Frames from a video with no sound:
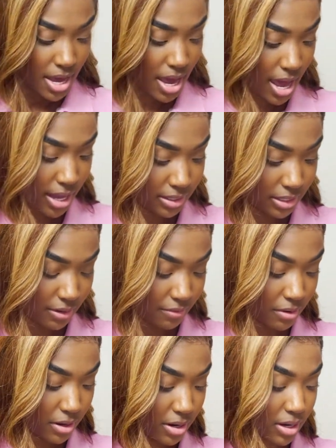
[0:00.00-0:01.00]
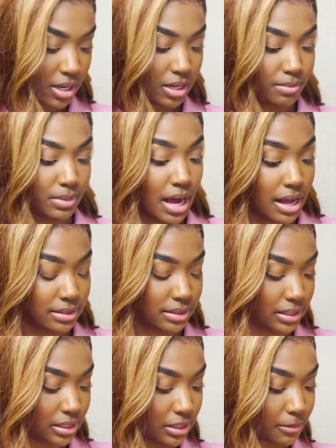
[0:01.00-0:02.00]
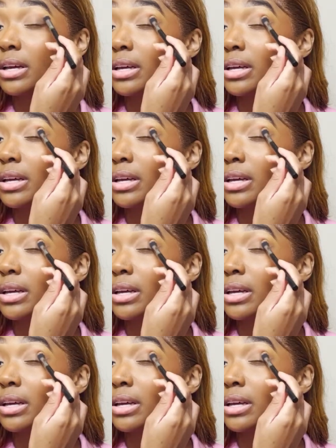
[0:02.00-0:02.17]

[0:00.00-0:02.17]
at Stanford constantly,